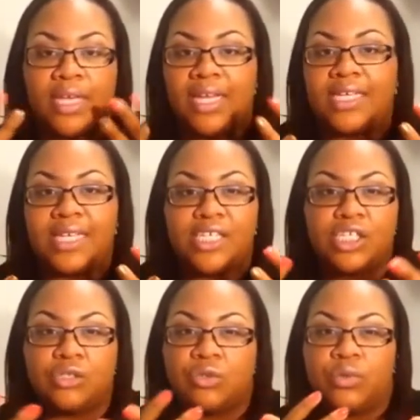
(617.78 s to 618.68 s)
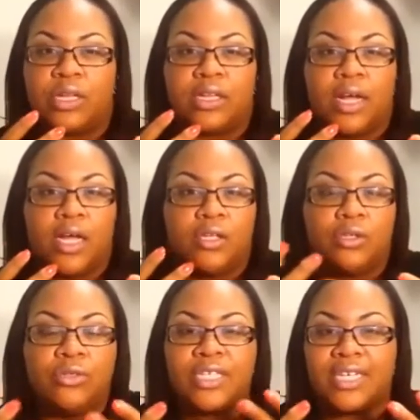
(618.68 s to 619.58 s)
any issues with
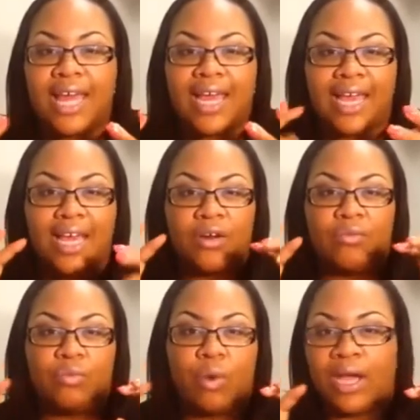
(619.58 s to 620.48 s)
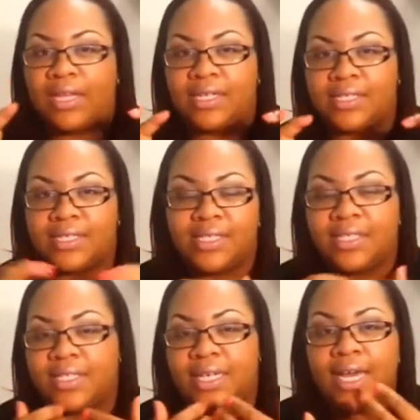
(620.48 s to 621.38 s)
losing that kind of whiteness
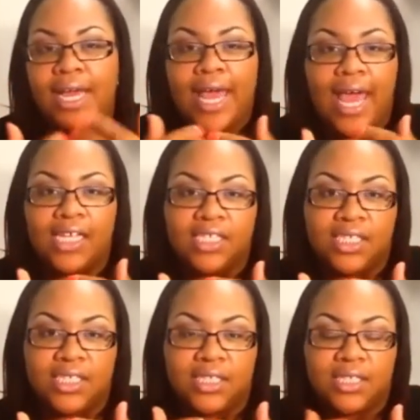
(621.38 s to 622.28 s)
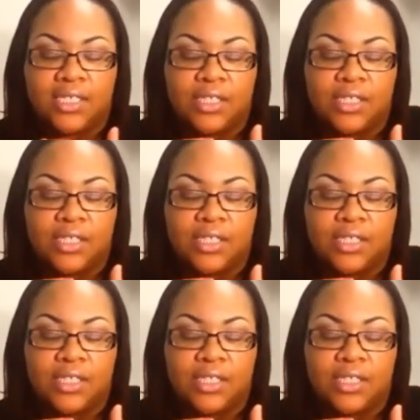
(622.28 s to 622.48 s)
to the edges,